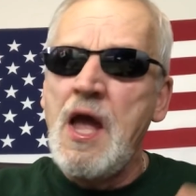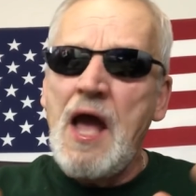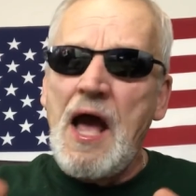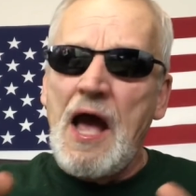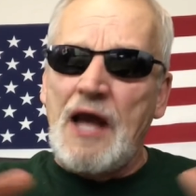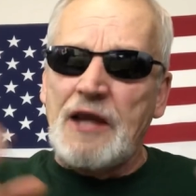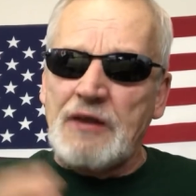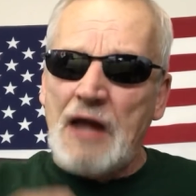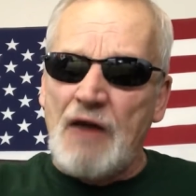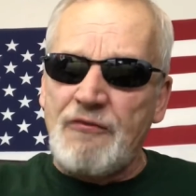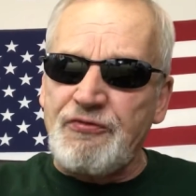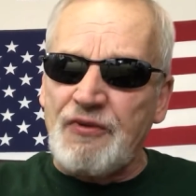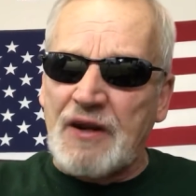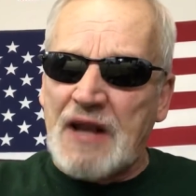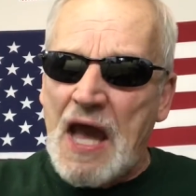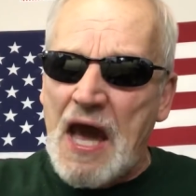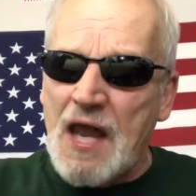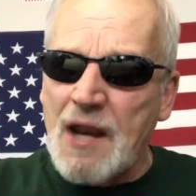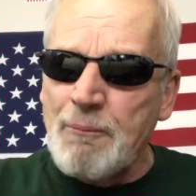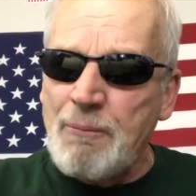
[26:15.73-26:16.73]
I
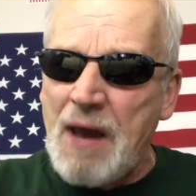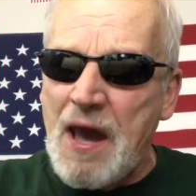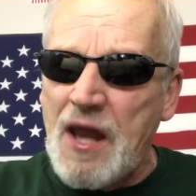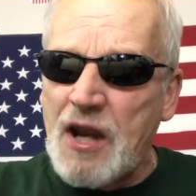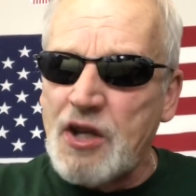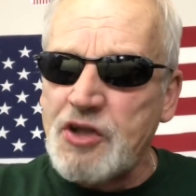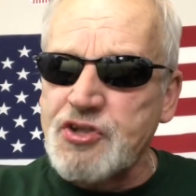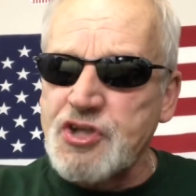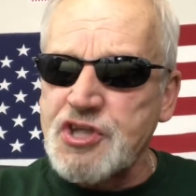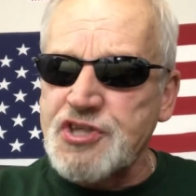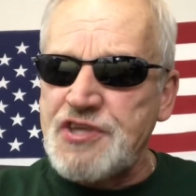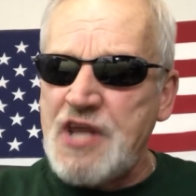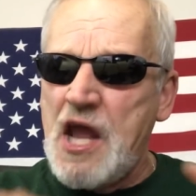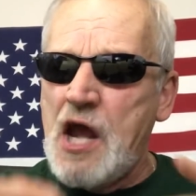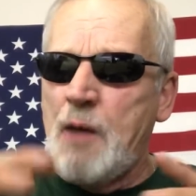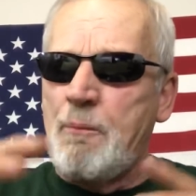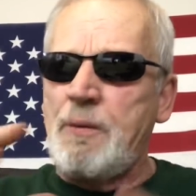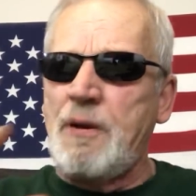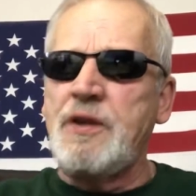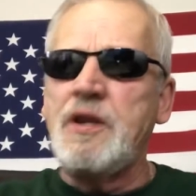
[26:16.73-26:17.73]
forgot about it just
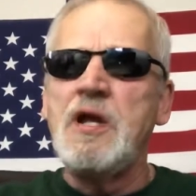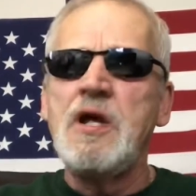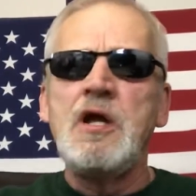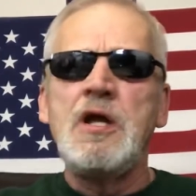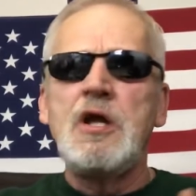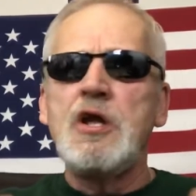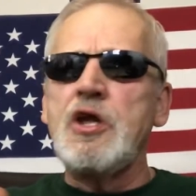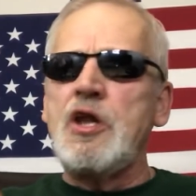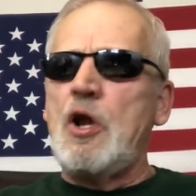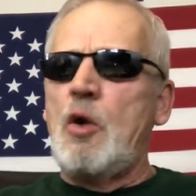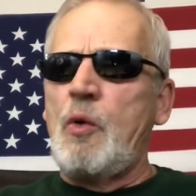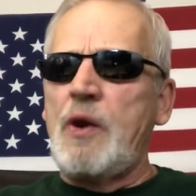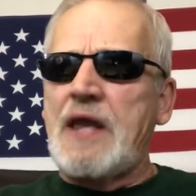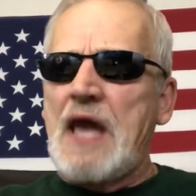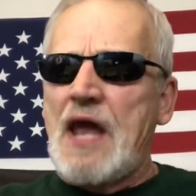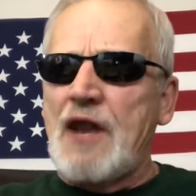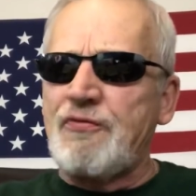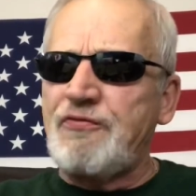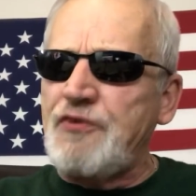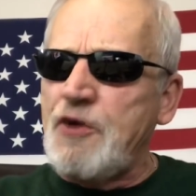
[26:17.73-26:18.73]
now, but we
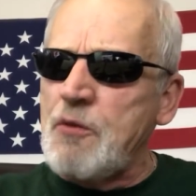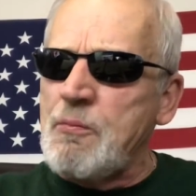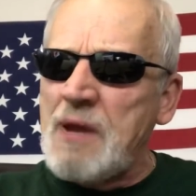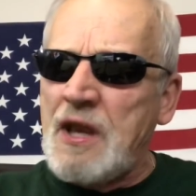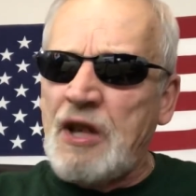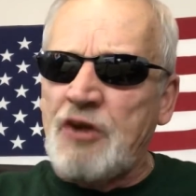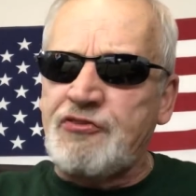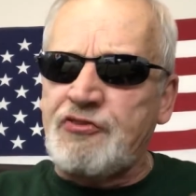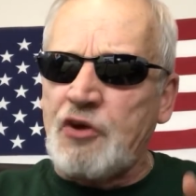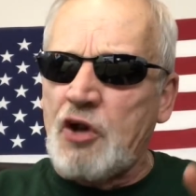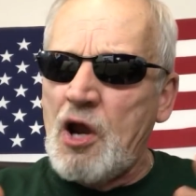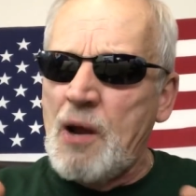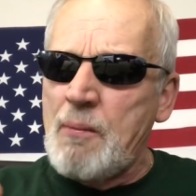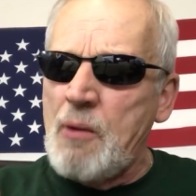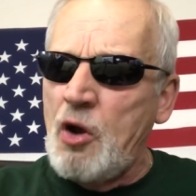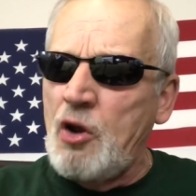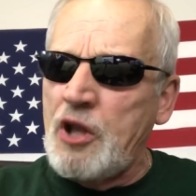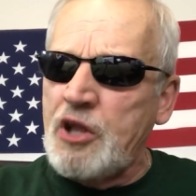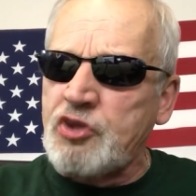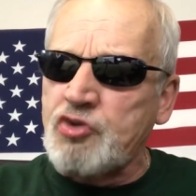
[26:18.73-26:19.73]
got a few minutes here. I'm
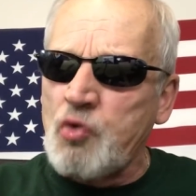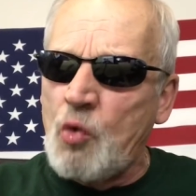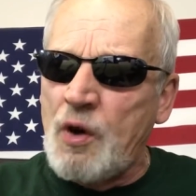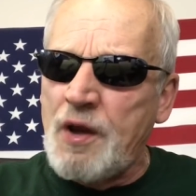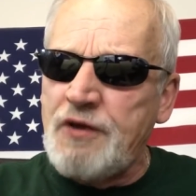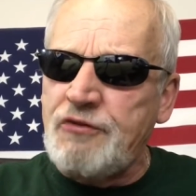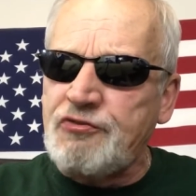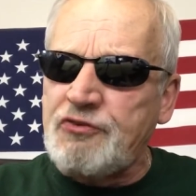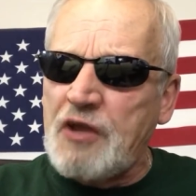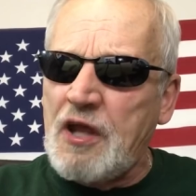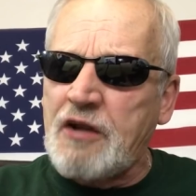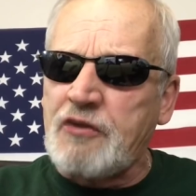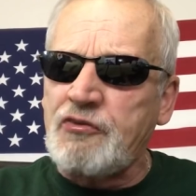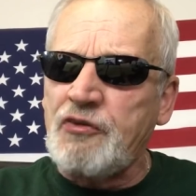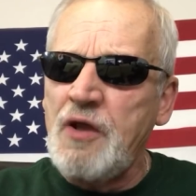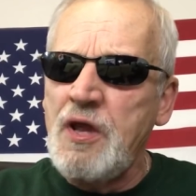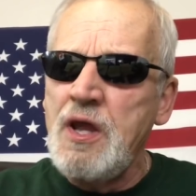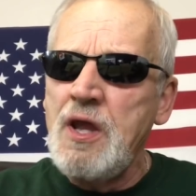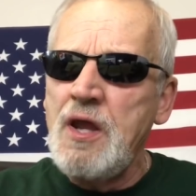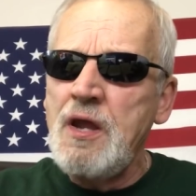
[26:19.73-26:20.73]
only 26
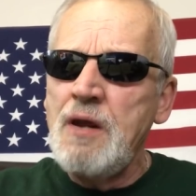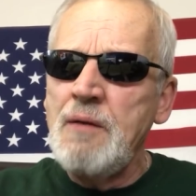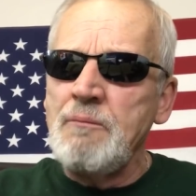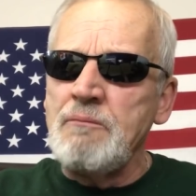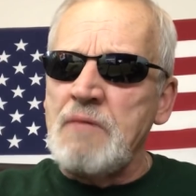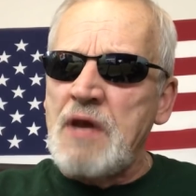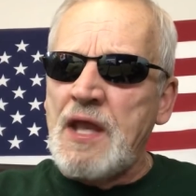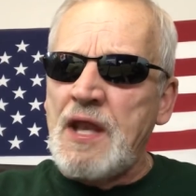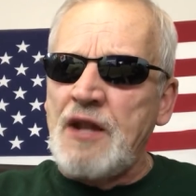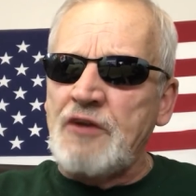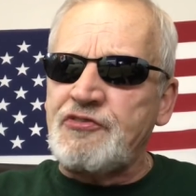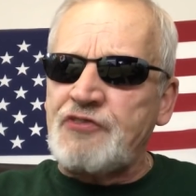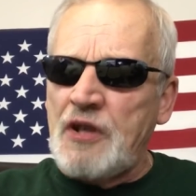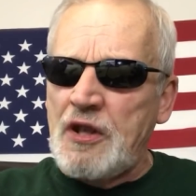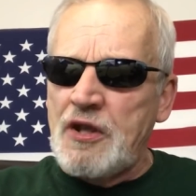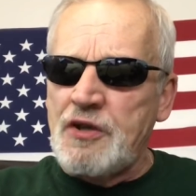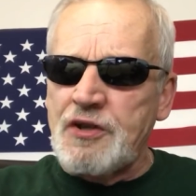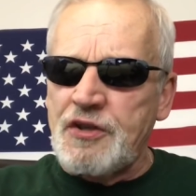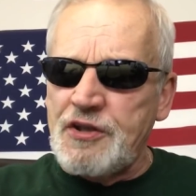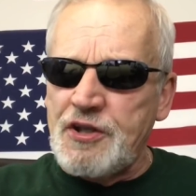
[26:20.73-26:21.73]
minutes
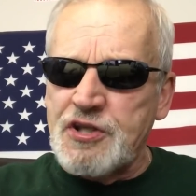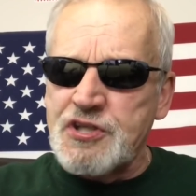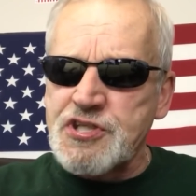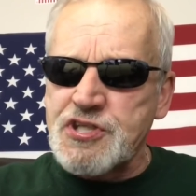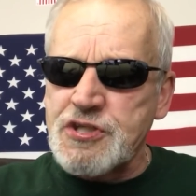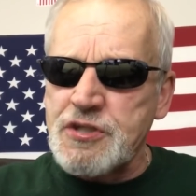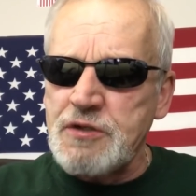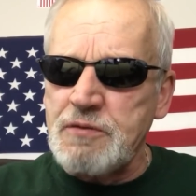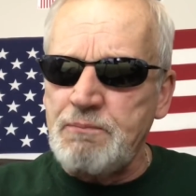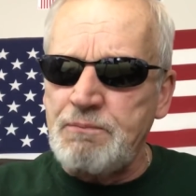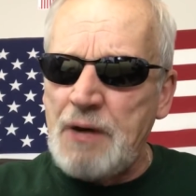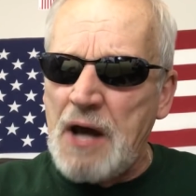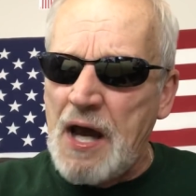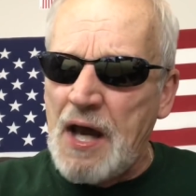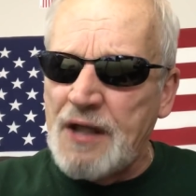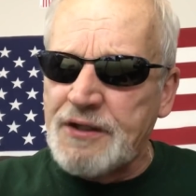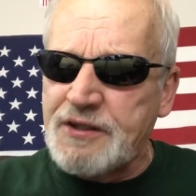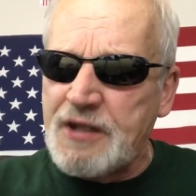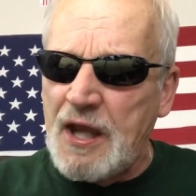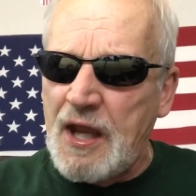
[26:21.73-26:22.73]
into this
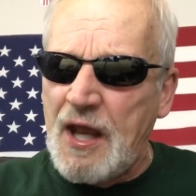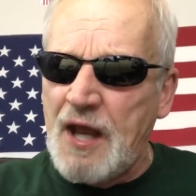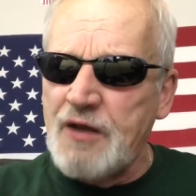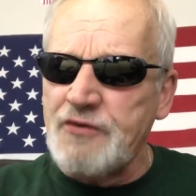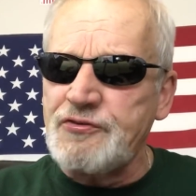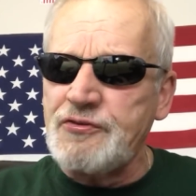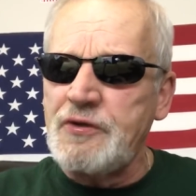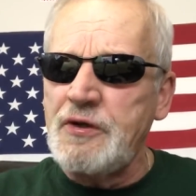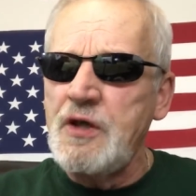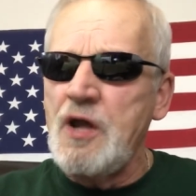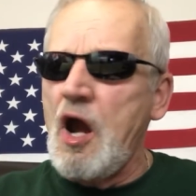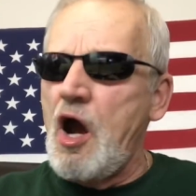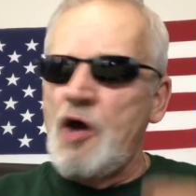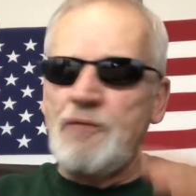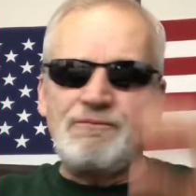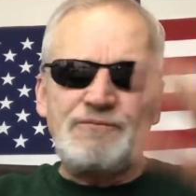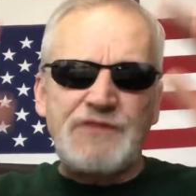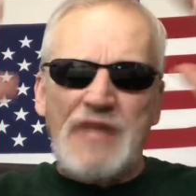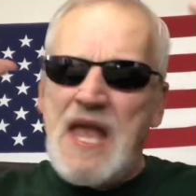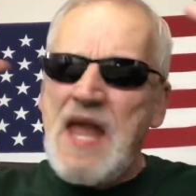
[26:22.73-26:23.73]
podcast. Oh,
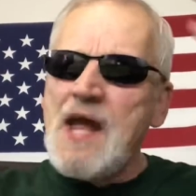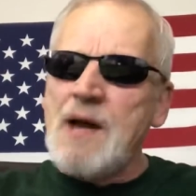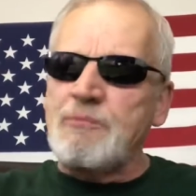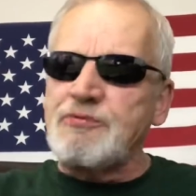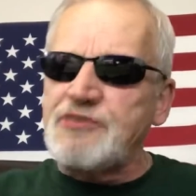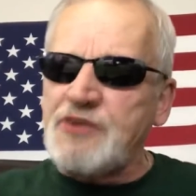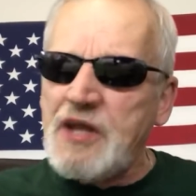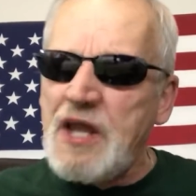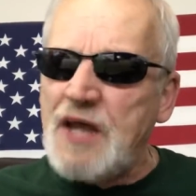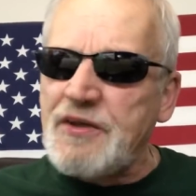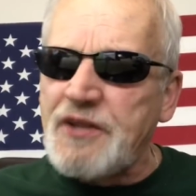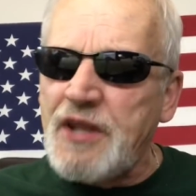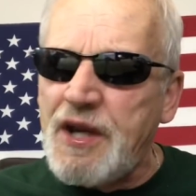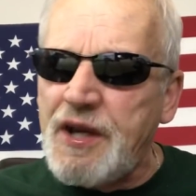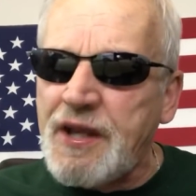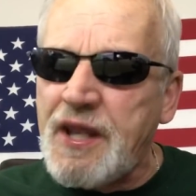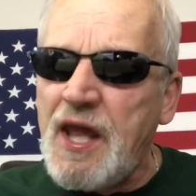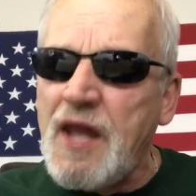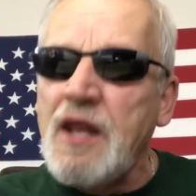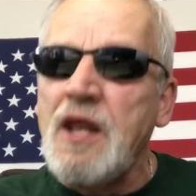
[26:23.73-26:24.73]
damn, see, I did it
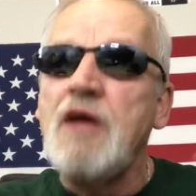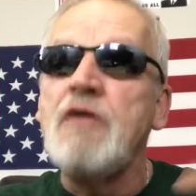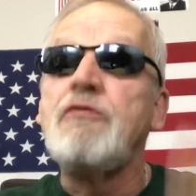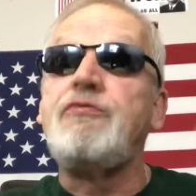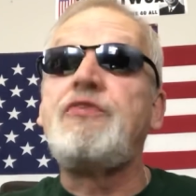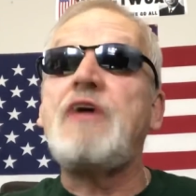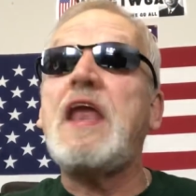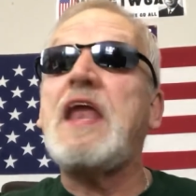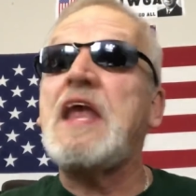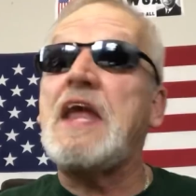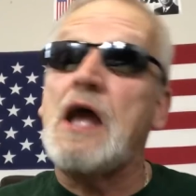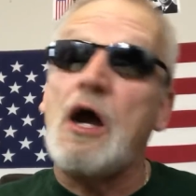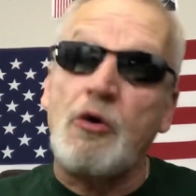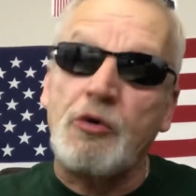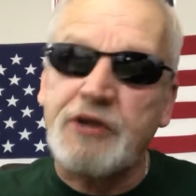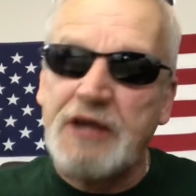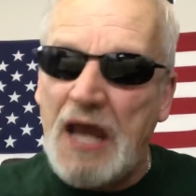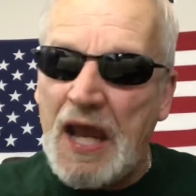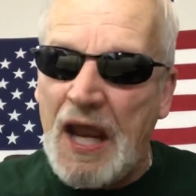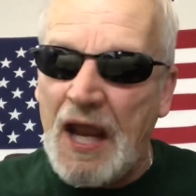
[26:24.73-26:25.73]
again. Video
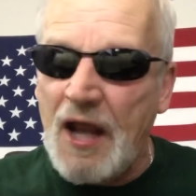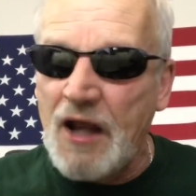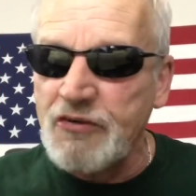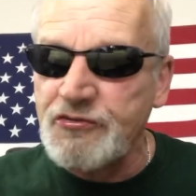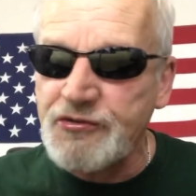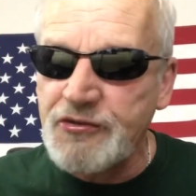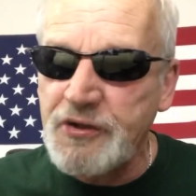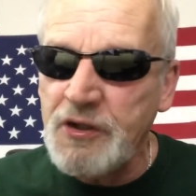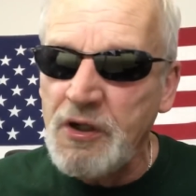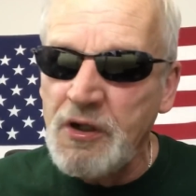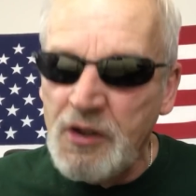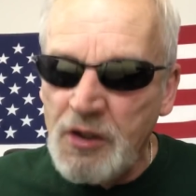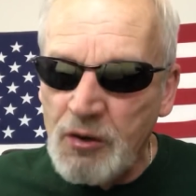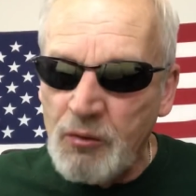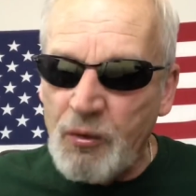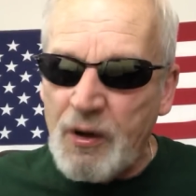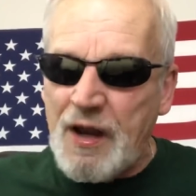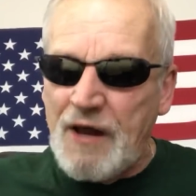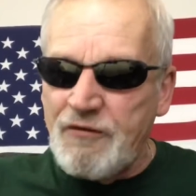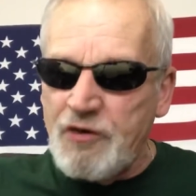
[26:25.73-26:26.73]
cast,
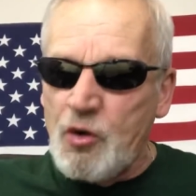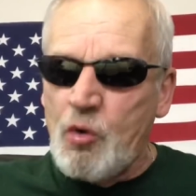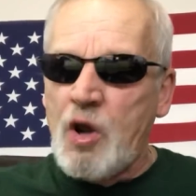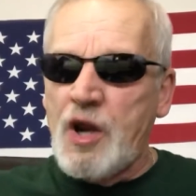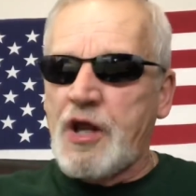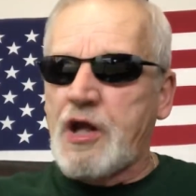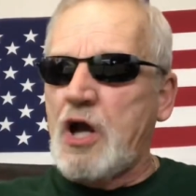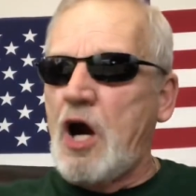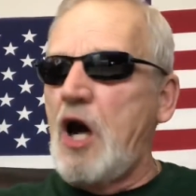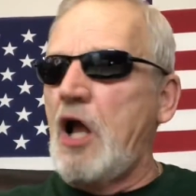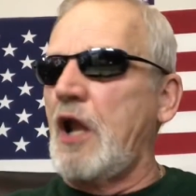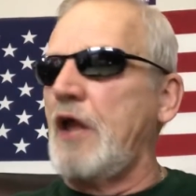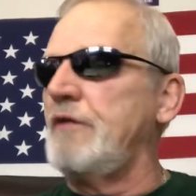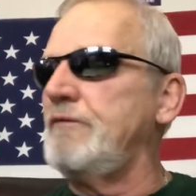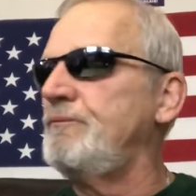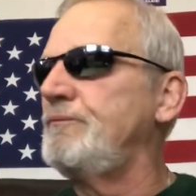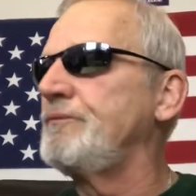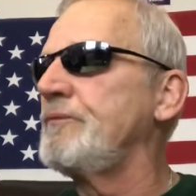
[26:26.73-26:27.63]
whatever you want to call it.